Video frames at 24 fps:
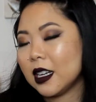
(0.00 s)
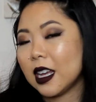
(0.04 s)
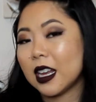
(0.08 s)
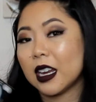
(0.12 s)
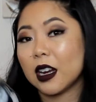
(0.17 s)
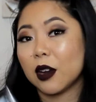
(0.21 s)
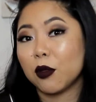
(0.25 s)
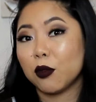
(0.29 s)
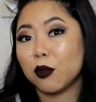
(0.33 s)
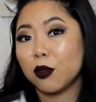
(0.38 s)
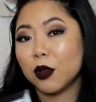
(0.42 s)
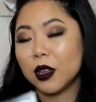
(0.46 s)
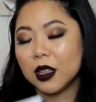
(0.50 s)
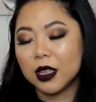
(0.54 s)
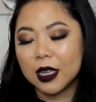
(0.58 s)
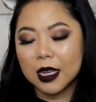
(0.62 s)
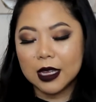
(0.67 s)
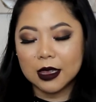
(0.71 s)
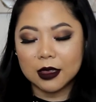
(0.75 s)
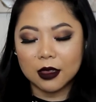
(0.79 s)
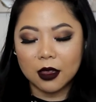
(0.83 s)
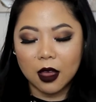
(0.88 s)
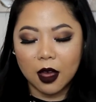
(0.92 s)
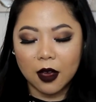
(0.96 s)
and I
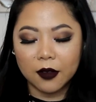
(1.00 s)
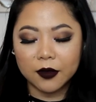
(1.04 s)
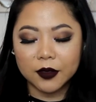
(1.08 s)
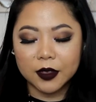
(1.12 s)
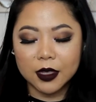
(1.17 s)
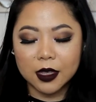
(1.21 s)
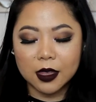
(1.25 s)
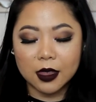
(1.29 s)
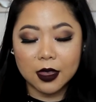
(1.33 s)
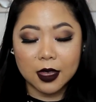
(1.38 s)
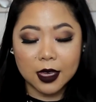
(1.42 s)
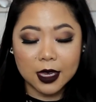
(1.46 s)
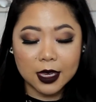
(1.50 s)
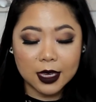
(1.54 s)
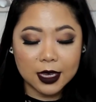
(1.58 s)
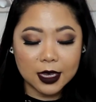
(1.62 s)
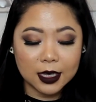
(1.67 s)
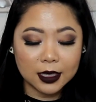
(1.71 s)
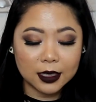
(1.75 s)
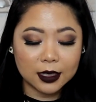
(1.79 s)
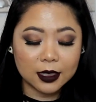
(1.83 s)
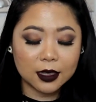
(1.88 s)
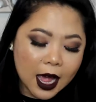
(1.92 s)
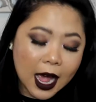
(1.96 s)
really loved
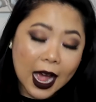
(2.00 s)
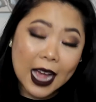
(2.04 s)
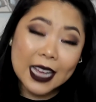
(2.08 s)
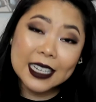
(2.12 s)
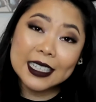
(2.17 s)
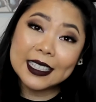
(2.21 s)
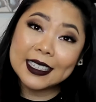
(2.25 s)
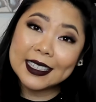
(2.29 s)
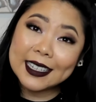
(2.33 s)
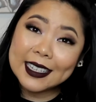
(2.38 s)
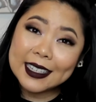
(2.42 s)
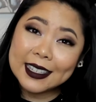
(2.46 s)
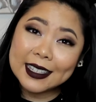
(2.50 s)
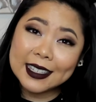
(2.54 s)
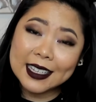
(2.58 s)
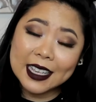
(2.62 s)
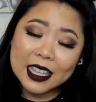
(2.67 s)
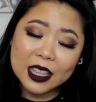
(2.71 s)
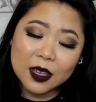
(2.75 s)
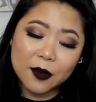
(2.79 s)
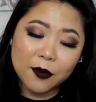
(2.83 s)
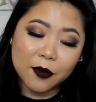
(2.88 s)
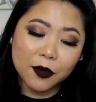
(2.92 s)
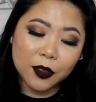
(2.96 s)
these. I did
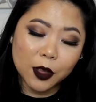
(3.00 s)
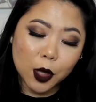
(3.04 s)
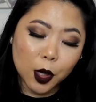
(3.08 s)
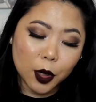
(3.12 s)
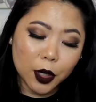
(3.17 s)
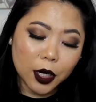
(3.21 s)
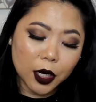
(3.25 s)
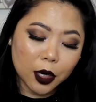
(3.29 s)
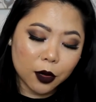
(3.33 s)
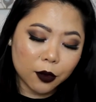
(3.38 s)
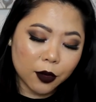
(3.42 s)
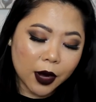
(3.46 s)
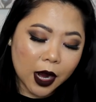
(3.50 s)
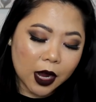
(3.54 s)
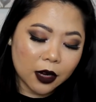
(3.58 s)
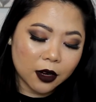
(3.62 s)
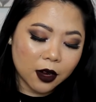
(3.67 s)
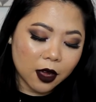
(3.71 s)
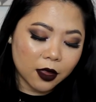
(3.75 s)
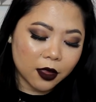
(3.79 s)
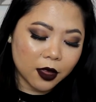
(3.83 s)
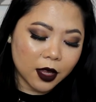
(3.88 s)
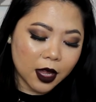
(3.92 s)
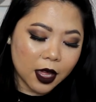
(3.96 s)
see them floating around
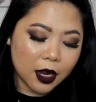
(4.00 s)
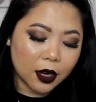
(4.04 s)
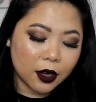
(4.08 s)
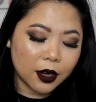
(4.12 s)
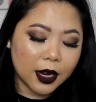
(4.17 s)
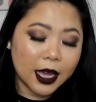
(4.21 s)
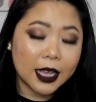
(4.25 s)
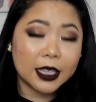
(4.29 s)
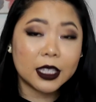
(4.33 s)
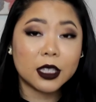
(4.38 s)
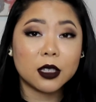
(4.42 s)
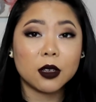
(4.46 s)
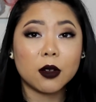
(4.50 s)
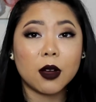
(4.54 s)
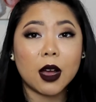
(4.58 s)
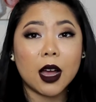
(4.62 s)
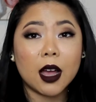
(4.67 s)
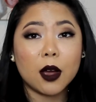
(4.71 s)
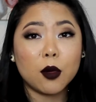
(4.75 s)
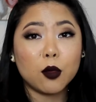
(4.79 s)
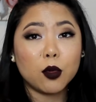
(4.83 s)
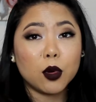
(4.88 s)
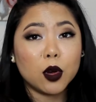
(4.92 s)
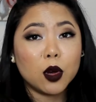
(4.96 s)
on the internet, so
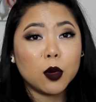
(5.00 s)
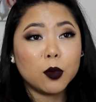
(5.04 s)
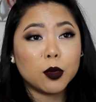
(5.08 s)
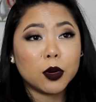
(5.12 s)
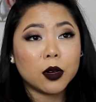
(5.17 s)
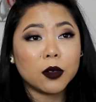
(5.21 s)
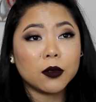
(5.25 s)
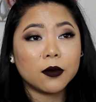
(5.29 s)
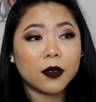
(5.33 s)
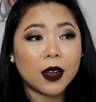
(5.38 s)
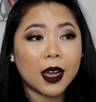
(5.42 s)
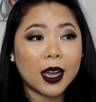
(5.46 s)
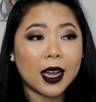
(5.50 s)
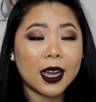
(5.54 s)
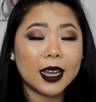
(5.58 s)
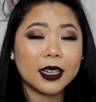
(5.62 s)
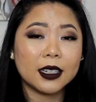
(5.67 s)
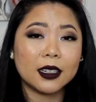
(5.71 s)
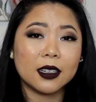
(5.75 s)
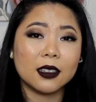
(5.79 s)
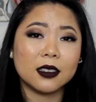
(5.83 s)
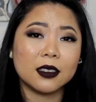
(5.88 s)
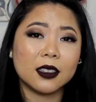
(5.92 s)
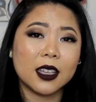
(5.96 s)
I will provide
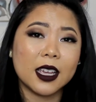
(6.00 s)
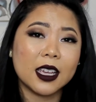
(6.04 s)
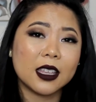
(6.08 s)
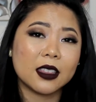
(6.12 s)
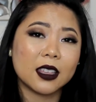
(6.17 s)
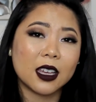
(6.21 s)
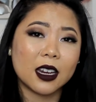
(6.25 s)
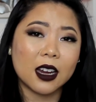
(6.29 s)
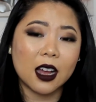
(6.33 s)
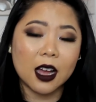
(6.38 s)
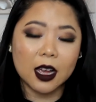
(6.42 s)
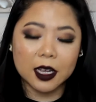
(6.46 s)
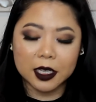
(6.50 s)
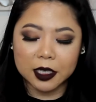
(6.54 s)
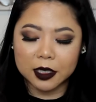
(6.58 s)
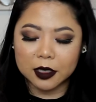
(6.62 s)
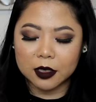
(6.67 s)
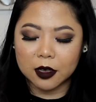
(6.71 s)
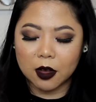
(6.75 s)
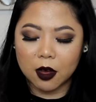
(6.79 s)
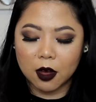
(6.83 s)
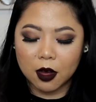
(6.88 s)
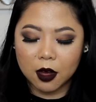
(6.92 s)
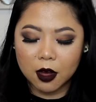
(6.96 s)
a link that I
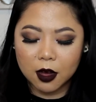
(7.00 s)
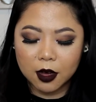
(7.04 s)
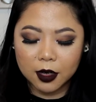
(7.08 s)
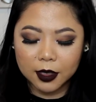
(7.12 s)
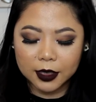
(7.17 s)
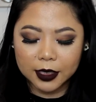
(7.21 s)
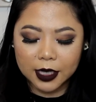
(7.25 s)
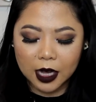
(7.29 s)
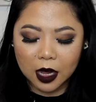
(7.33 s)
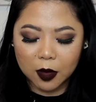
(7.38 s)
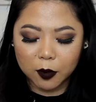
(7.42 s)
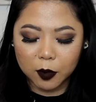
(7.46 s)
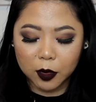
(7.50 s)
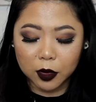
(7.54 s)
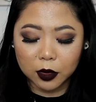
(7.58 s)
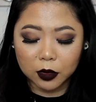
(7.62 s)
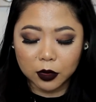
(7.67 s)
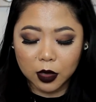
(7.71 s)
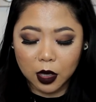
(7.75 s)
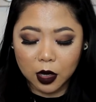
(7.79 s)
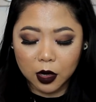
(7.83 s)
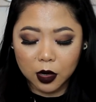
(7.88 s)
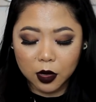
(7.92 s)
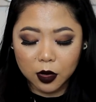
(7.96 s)
saw down
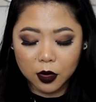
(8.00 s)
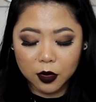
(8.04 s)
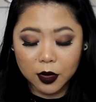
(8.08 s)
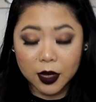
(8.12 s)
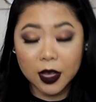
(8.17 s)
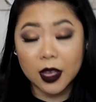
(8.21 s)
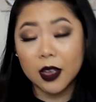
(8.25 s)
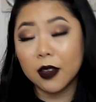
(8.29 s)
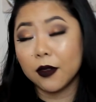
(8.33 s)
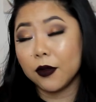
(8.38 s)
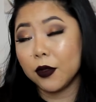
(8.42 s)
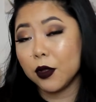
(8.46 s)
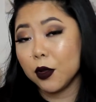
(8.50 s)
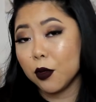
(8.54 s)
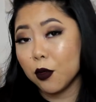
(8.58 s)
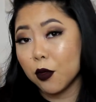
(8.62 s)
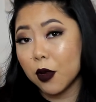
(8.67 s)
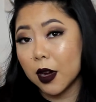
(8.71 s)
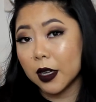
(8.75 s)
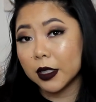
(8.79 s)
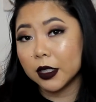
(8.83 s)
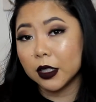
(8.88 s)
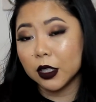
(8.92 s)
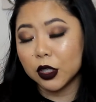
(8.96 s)
below if you
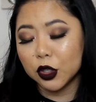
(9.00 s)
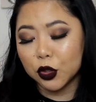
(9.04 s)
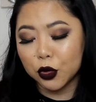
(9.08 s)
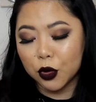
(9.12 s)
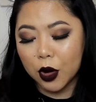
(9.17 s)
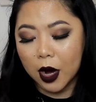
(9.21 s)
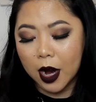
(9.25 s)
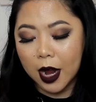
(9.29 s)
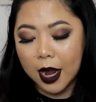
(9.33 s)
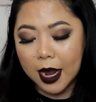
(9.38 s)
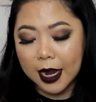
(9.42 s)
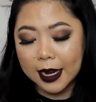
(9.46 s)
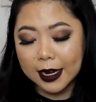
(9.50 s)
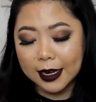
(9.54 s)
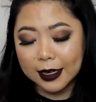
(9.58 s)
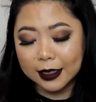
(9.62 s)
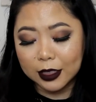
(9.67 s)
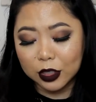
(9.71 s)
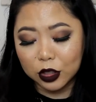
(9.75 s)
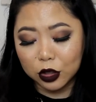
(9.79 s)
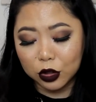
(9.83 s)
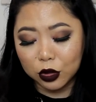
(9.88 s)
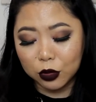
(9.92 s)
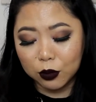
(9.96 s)
want to try
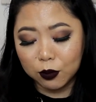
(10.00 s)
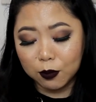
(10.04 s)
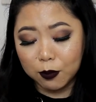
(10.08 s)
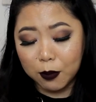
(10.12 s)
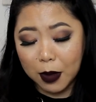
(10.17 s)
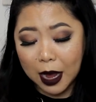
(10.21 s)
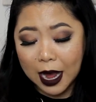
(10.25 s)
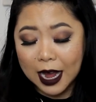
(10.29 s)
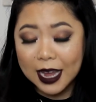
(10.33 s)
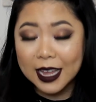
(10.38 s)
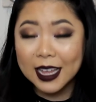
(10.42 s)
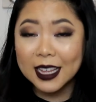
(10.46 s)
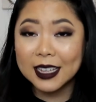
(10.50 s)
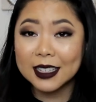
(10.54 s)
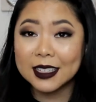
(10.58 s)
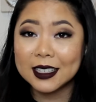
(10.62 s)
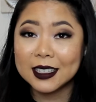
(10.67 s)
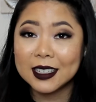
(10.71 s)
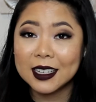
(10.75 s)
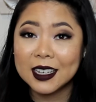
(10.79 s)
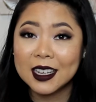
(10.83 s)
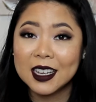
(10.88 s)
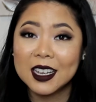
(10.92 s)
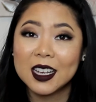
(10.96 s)
to buy
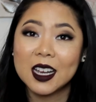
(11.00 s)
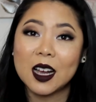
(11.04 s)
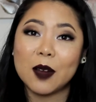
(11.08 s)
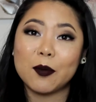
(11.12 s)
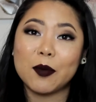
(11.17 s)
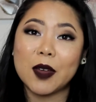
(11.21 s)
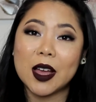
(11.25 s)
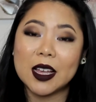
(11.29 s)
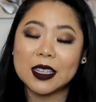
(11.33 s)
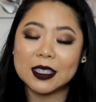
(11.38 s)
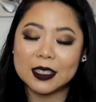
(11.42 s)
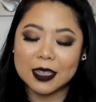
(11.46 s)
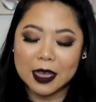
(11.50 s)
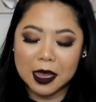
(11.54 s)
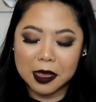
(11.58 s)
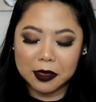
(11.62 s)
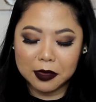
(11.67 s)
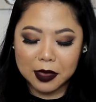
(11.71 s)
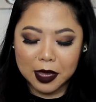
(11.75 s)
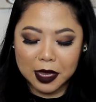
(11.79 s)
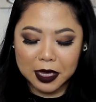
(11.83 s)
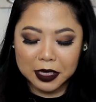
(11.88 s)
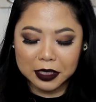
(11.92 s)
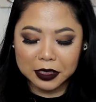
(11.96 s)
it. I'm not saying
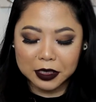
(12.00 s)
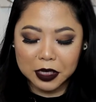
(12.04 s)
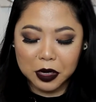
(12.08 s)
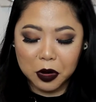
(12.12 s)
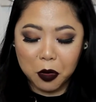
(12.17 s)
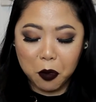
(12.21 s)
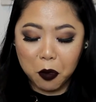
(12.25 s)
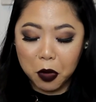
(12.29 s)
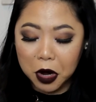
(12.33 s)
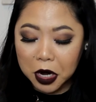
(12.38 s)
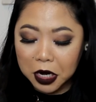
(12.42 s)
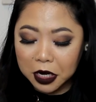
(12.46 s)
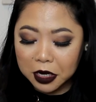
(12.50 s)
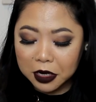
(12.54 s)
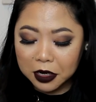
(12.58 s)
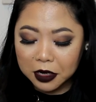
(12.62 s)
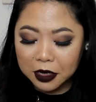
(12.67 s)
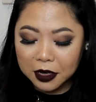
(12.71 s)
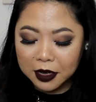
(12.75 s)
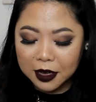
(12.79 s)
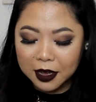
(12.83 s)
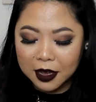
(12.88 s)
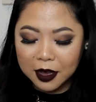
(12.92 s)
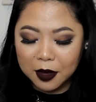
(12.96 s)
that it's gonna work,
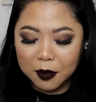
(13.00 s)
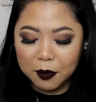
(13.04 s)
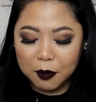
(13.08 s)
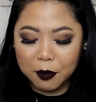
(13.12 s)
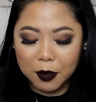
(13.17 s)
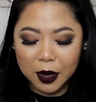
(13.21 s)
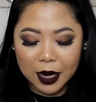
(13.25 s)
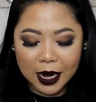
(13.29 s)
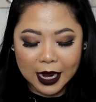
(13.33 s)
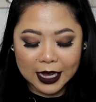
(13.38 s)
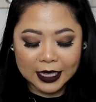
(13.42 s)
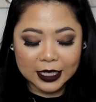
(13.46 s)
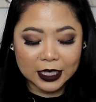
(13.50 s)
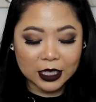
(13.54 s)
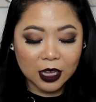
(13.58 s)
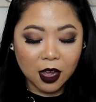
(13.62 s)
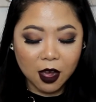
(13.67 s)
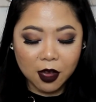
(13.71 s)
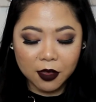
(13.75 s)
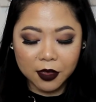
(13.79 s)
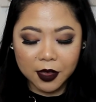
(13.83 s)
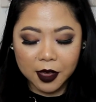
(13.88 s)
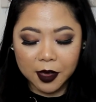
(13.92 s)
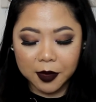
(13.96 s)
but I
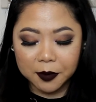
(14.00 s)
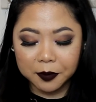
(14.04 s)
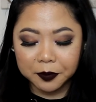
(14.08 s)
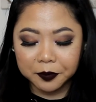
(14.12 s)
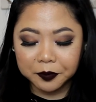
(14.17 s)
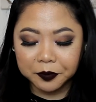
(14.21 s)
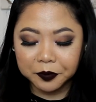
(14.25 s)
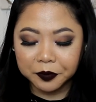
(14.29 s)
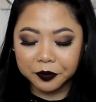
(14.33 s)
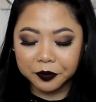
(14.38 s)
saw them